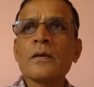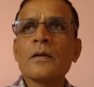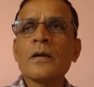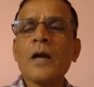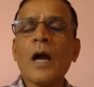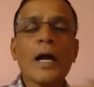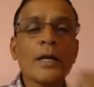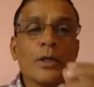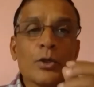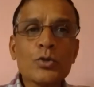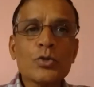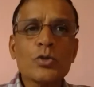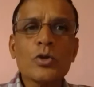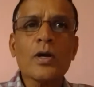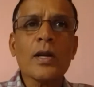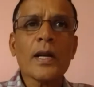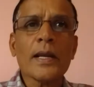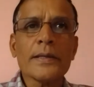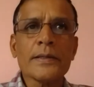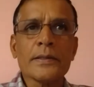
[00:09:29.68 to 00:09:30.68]
I used to
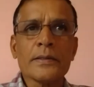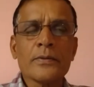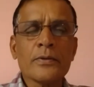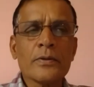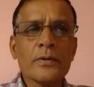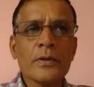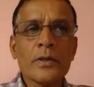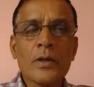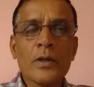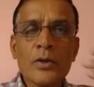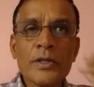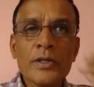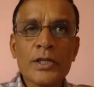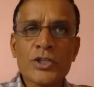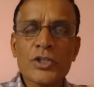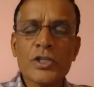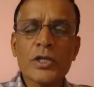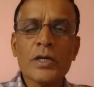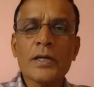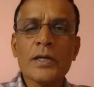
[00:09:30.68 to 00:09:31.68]
cry, you know,
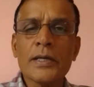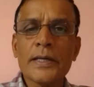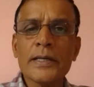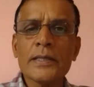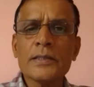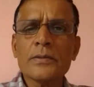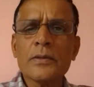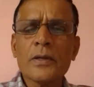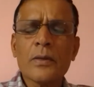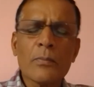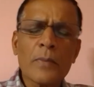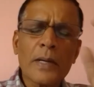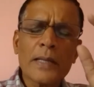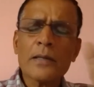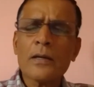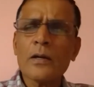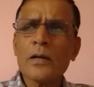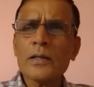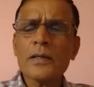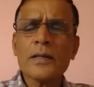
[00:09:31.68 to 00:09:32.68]
initial days, my
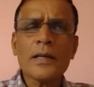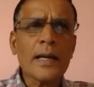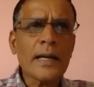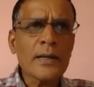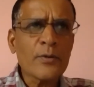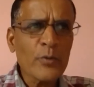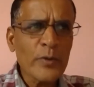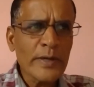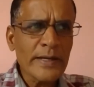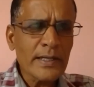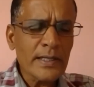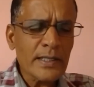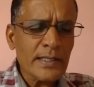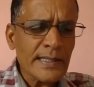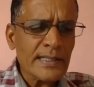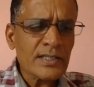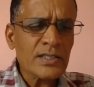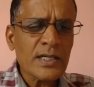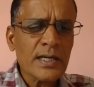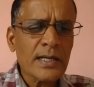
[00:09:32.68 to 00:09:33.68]
God, I weeded
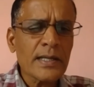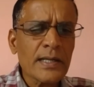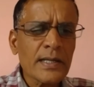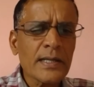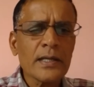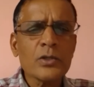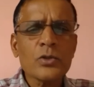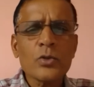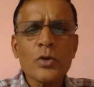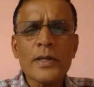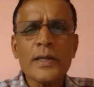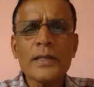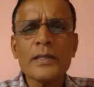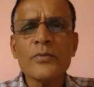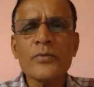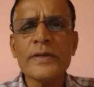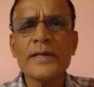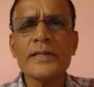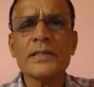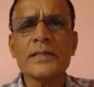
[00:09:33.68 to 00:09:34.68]
yesterday and today the
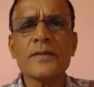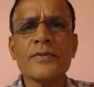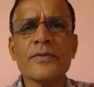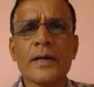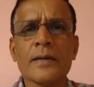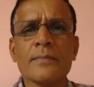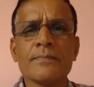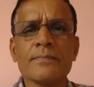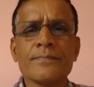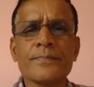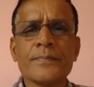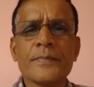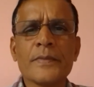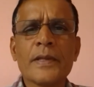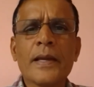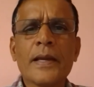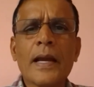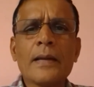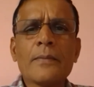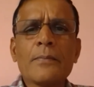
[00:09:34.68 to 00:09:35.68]
weeds have come.
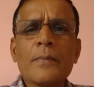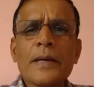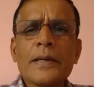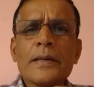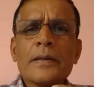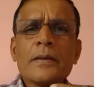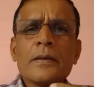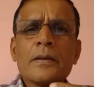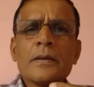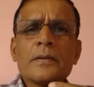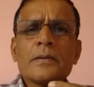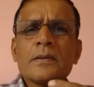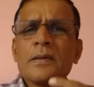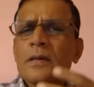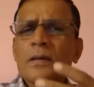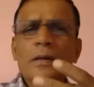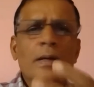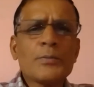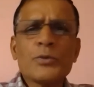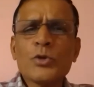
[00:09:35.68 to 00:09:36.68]
And my,
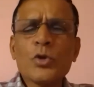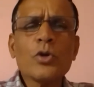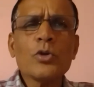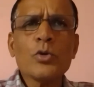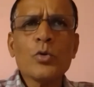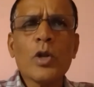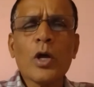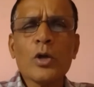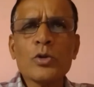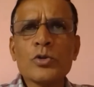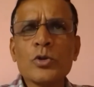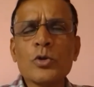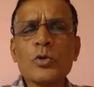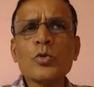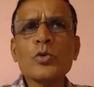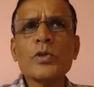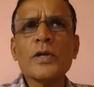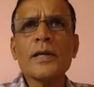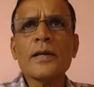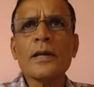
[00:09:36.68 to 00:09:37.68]
I'm sure you would also
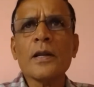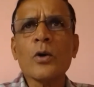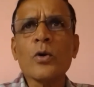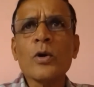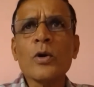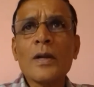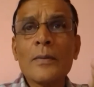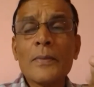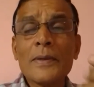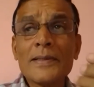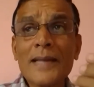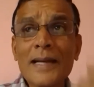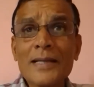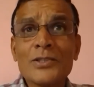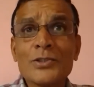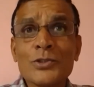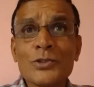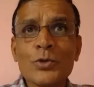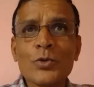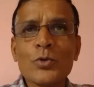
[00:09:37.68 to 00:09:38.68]
do that now, but
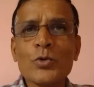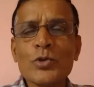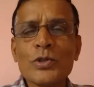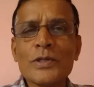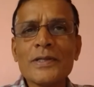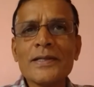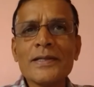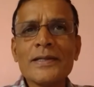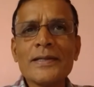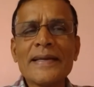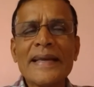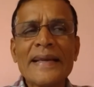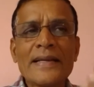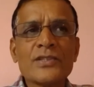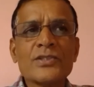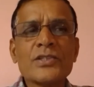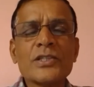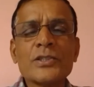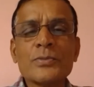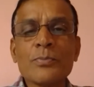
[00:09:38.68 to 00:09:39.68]
that's due to the
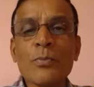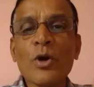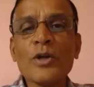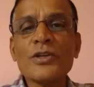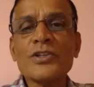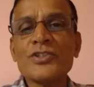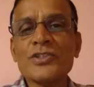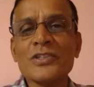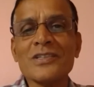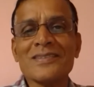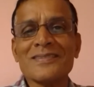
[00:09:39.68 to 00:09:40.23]
excess moisture.